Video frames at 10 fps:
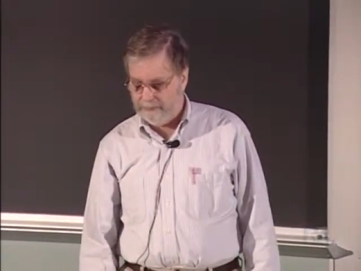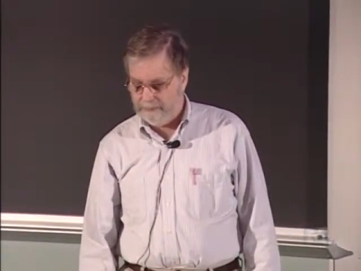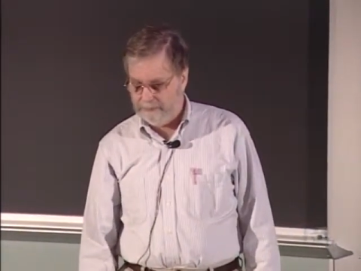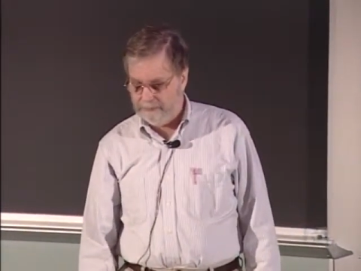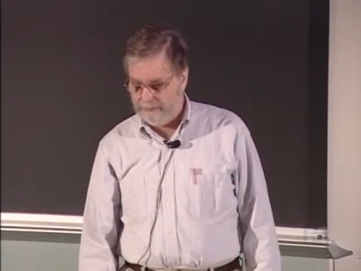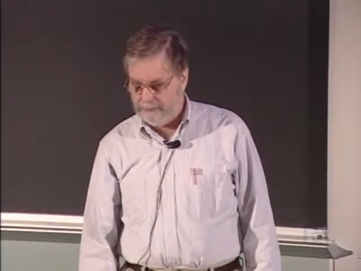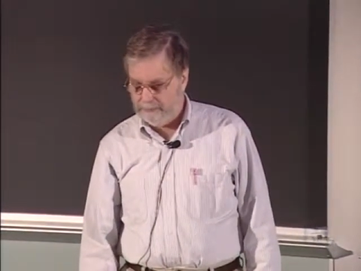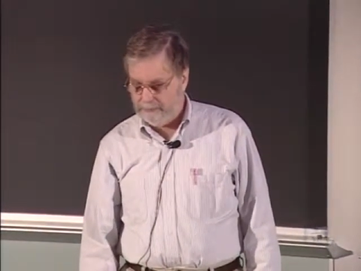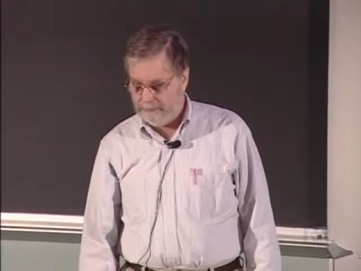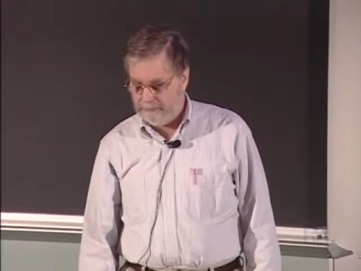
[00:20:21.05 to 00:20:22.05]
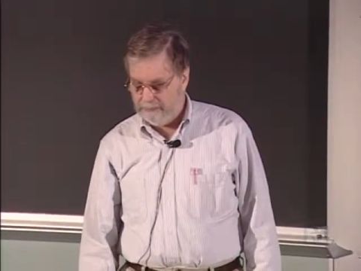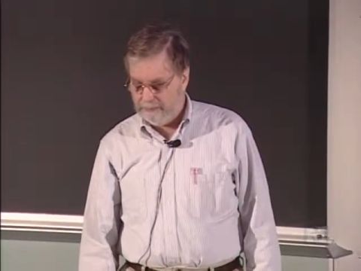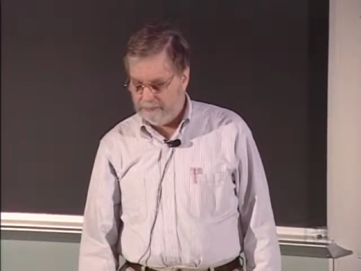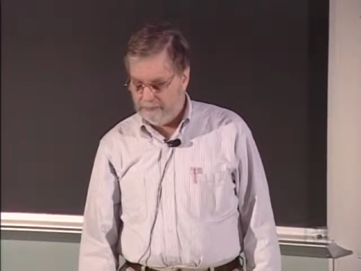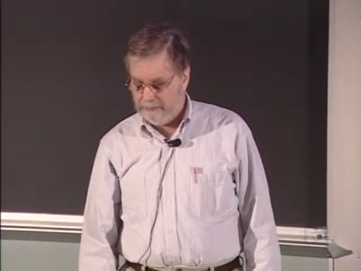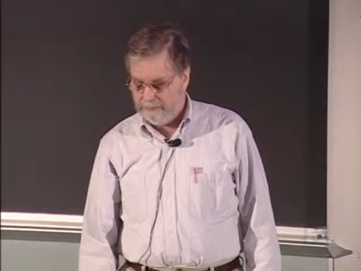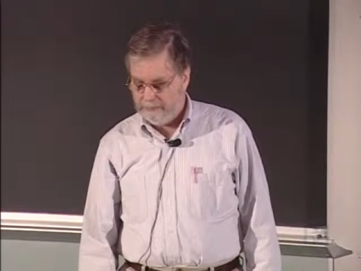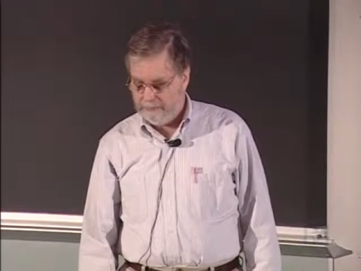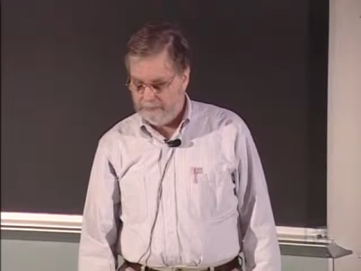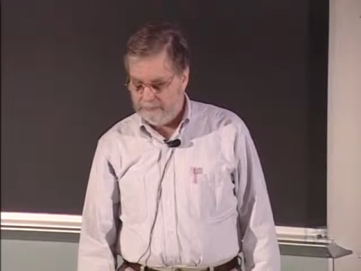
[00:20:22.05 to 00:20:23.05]

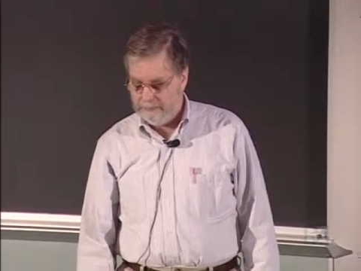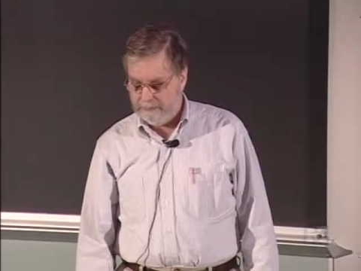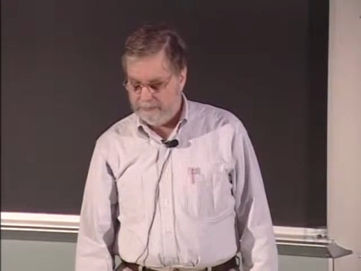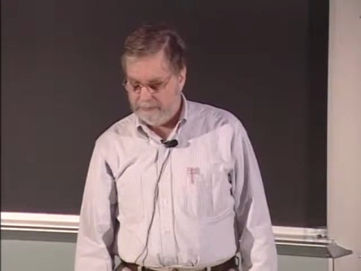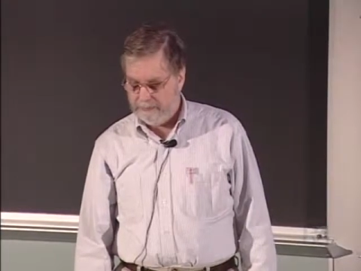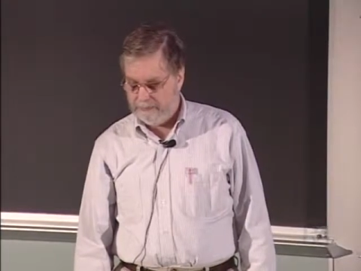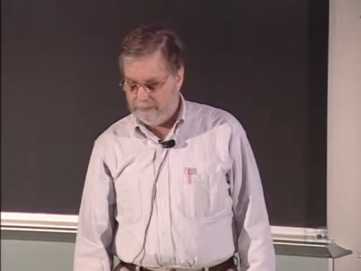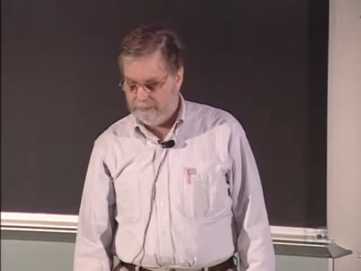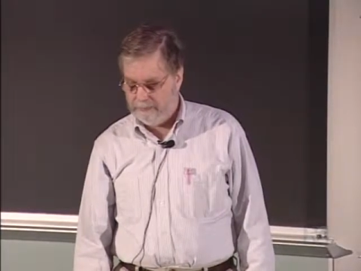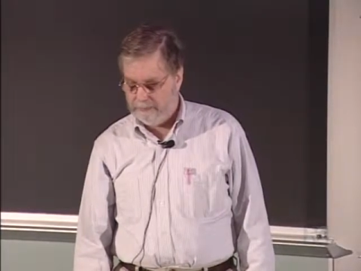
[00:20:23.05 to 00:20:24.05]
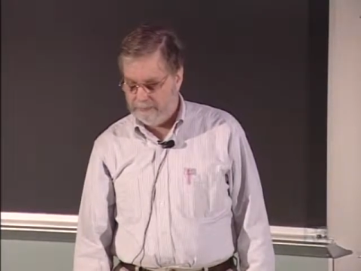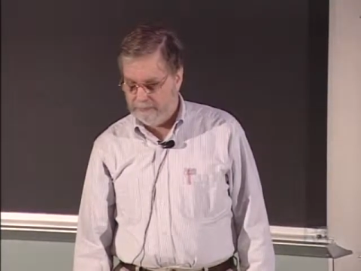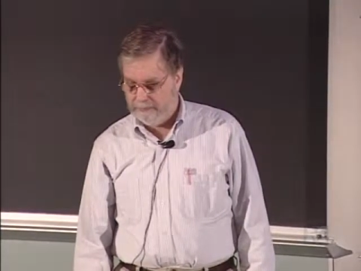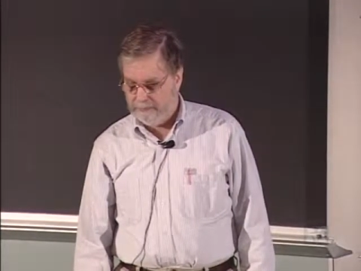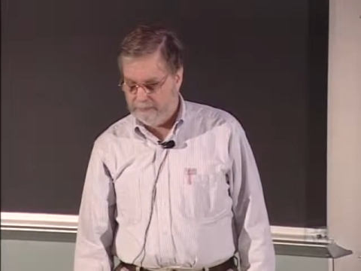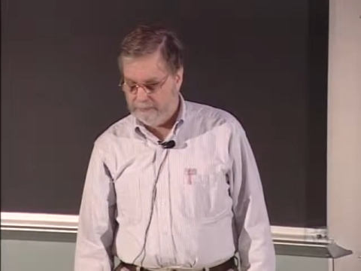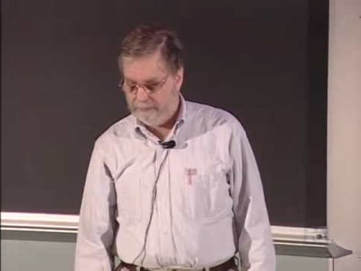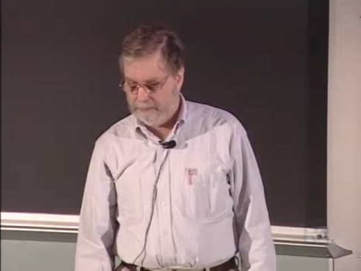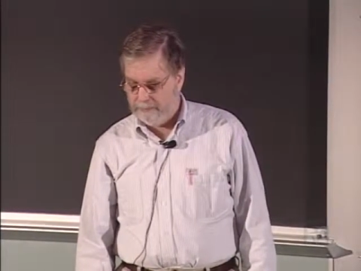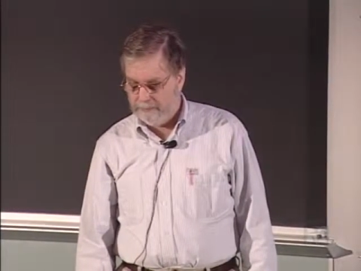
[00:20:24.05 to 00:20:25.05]
Nothing is said.